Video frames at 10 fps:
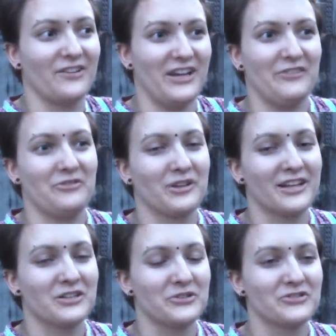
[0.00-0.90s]
you have to
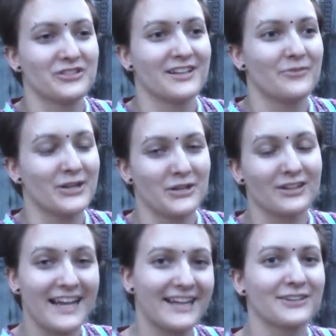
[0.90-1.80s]
get used to it, whether
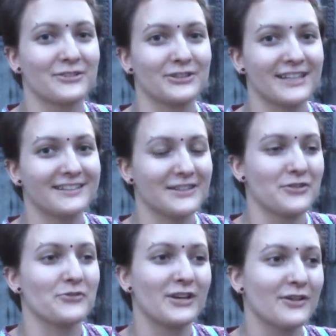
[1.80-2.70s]
you like it or not,
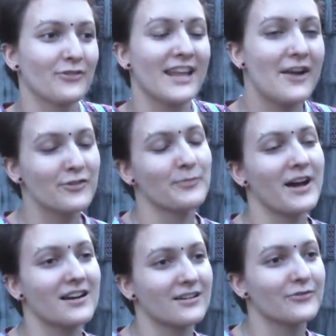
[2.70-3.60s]
that you really feel every
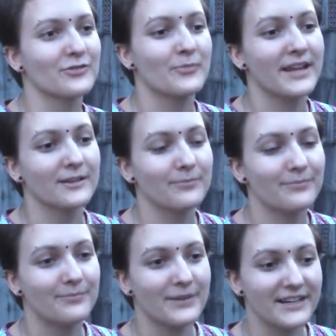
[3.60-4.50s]
part of the male
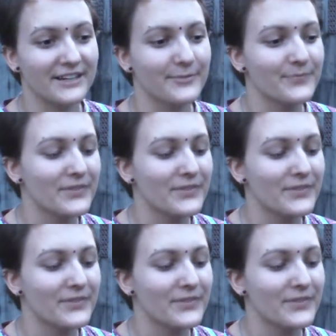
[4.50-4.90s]
body.